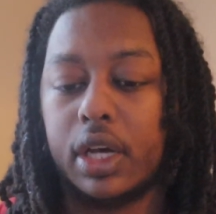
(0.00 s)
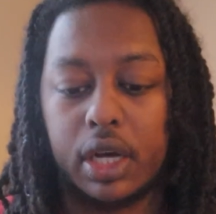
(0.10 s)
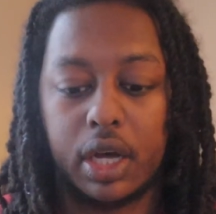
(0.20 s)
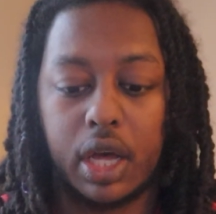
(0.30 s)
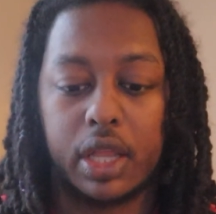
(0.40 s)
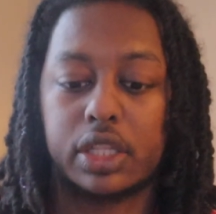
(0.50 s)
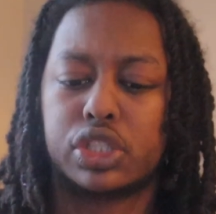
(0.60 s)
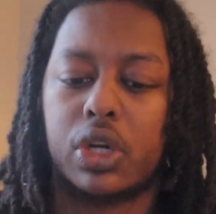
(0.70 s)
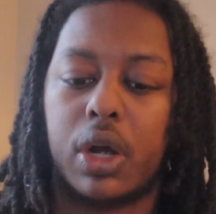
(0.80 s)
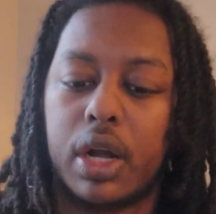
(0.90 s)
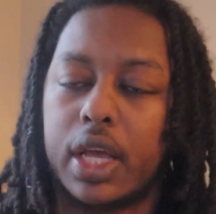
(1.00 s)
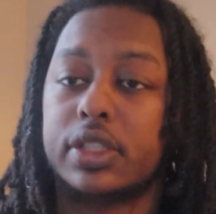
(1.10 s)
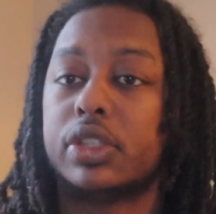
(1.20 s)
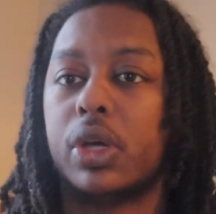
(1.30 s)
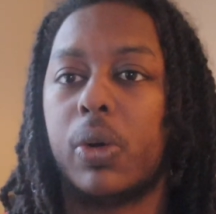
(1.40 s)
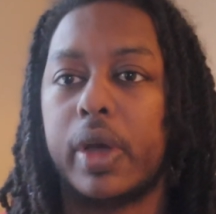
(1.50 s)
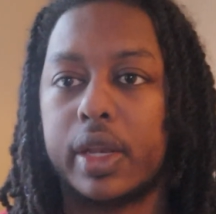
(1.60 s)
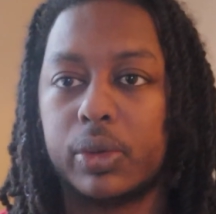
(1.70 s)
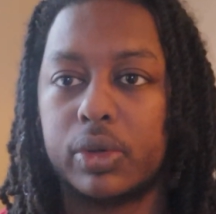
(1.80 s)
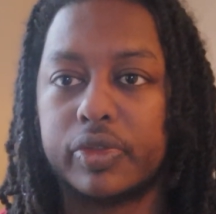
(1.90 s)
this card has no
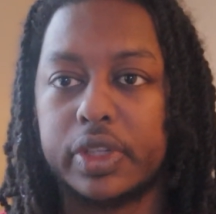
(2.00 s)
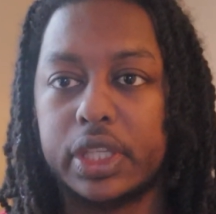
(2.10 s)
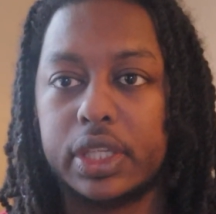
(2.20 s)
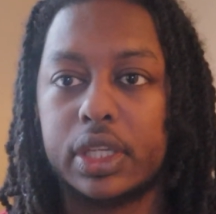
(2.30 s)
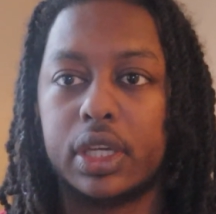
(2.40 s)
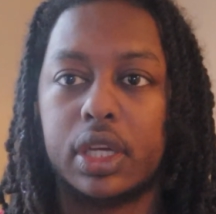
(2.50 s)
annual fee.